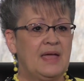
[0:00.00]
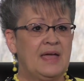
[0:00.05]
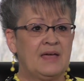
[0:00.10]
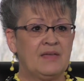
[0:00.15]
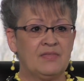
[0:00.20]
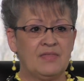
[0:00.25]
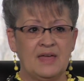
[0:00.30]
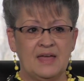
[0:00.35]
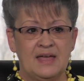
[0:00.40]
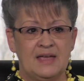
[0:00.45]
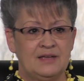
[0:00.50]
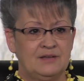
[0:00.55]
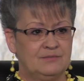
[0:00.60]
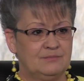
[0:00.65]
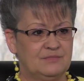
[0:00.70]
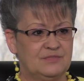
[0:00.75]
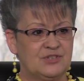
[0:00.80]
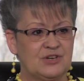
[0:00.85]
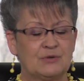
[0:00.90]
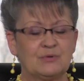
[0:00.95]
and
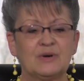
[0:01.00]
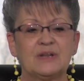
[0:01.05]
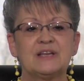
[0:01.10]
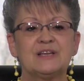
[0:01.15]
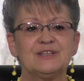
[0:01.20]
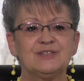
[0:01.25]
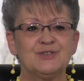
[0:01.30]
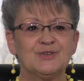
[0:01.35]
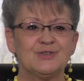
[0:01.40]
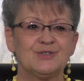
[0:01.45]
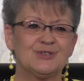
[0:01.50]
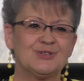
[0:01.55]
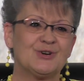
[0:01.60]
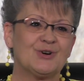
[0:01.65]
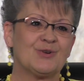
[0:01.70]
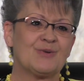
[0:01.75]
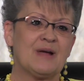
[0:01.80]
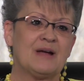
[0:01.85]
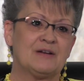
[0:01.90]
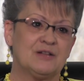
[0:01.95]
they generally can do the
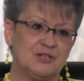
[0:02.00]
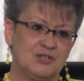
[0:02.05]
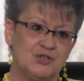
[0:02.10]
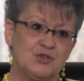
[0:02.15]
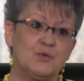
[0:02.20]
turnaround in